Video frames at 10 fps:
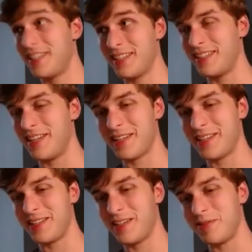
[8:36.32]

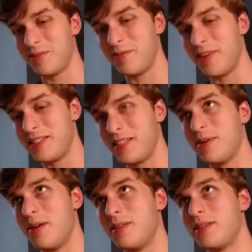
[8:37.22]
Nothing, you know, too fancy
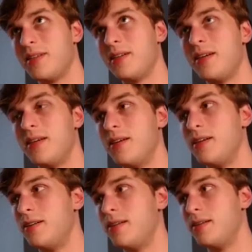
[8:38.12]
about it.
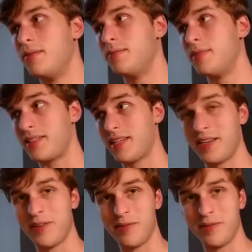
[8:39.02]
Um, that's how
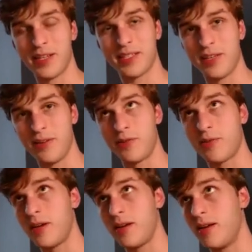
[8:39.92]
you that's how you
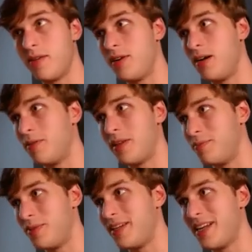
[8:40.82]
create a file without
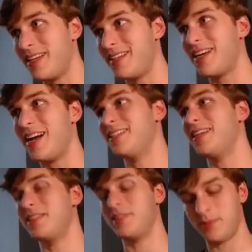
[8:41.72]
putting any
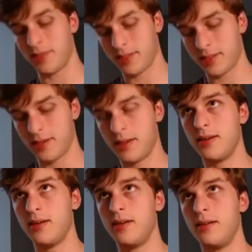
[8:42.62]
contents into it.
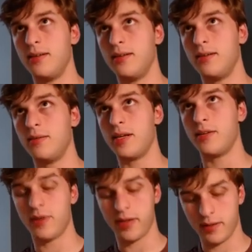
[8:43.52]
Um, and if
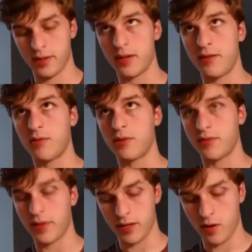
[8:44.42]
we, and of course, if
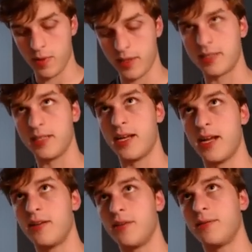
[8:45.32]
I open this in an
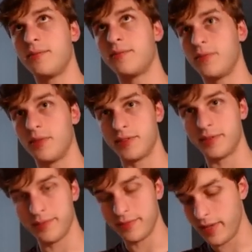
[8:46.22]
editor, there's
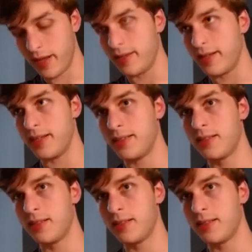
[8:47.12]
nothing in it.